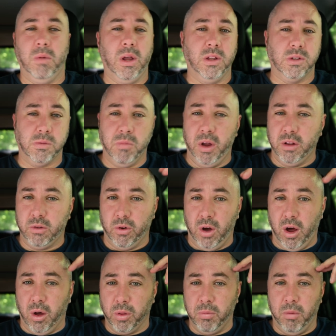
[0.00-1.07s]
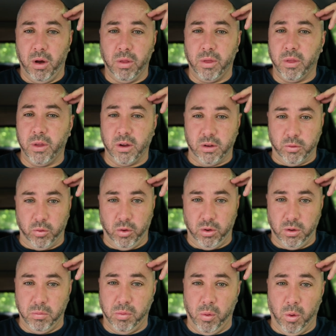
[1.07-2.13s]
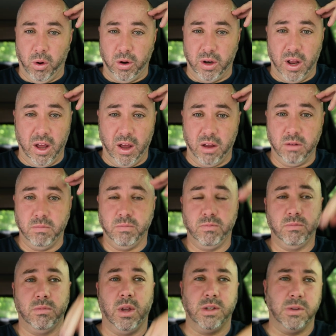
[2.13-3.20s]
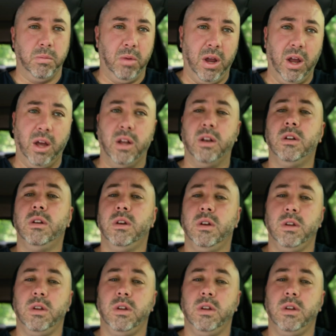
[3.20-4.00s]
Men's Mental Health Month, I think it's really important that as a man,